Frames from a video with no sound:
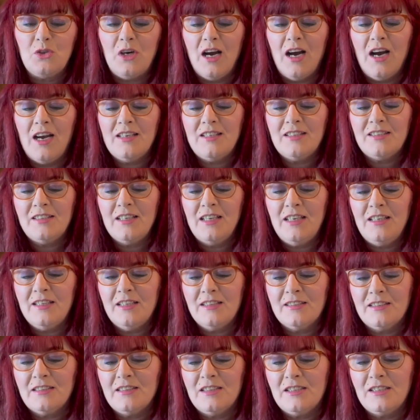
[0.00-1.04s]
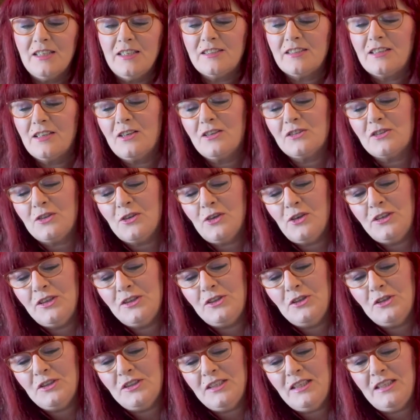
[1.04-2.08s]
I'd seen this, and then Jessica goes, girl, did
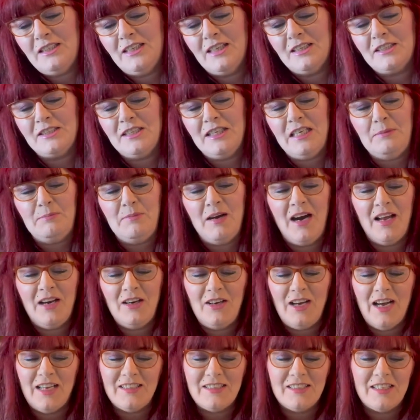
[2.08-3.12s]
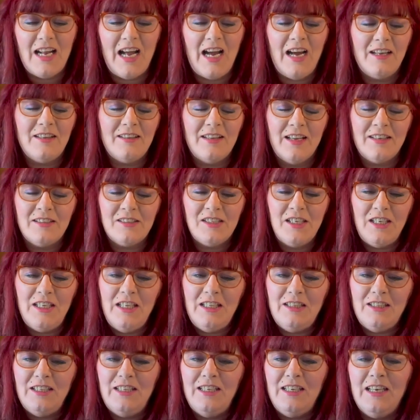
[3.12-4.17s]
you see that genie bottle? I said, that genie
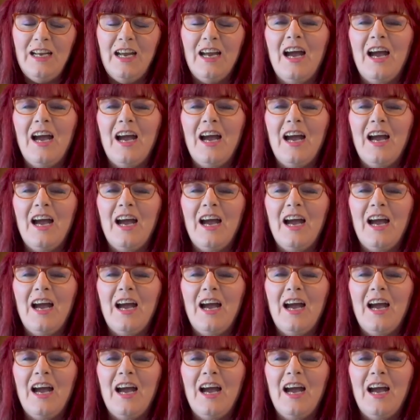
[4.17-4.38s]
thing?